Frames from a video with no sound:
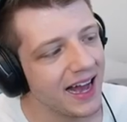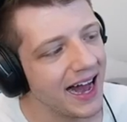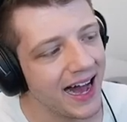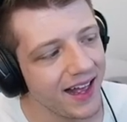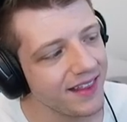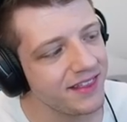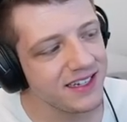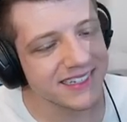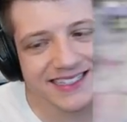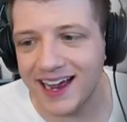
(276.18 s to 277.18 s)
Uh, the
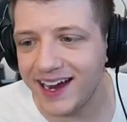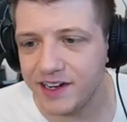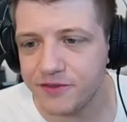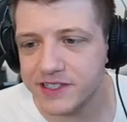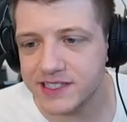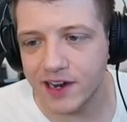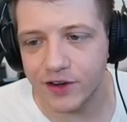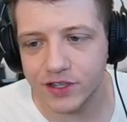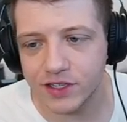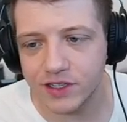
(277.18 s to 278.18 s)
design of this
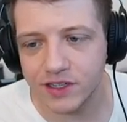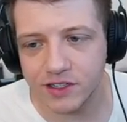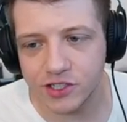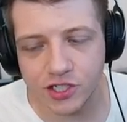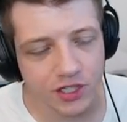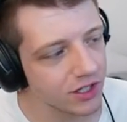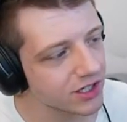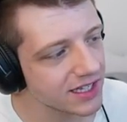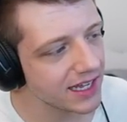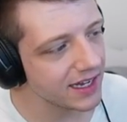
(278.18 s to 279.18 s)
character she looks
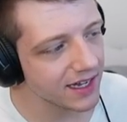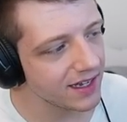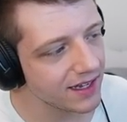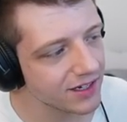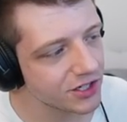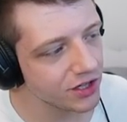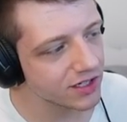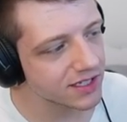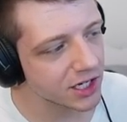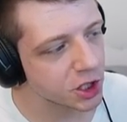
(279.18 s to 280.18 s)
like she
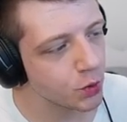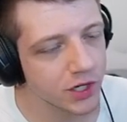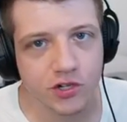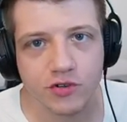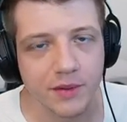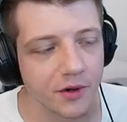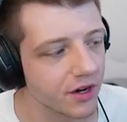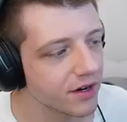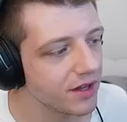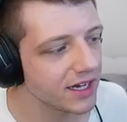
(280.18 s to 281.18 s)
looks like a twitch streamer
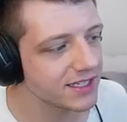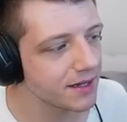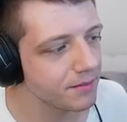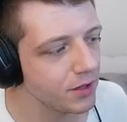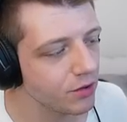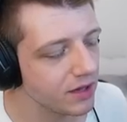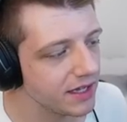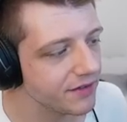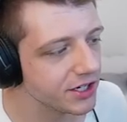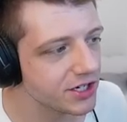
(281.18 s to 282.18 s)
except no
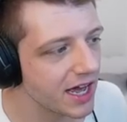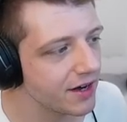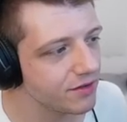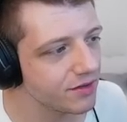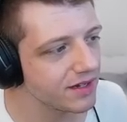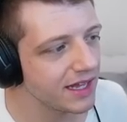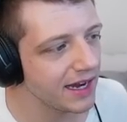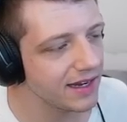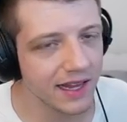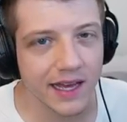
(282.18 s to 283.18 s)
cleavage i don't
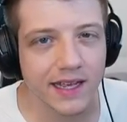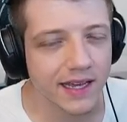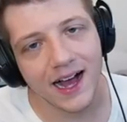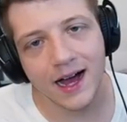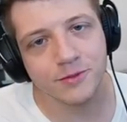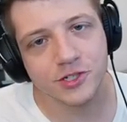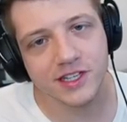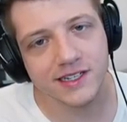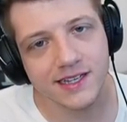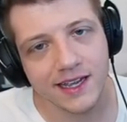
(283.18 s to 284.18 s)
get like i'm just
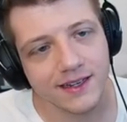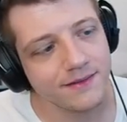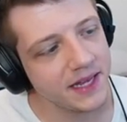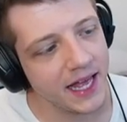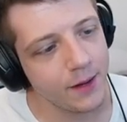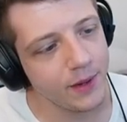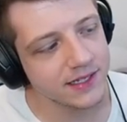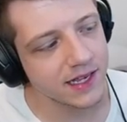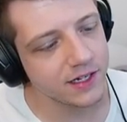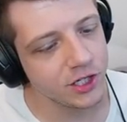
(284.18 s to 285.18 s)
gonna say it anime's gotten too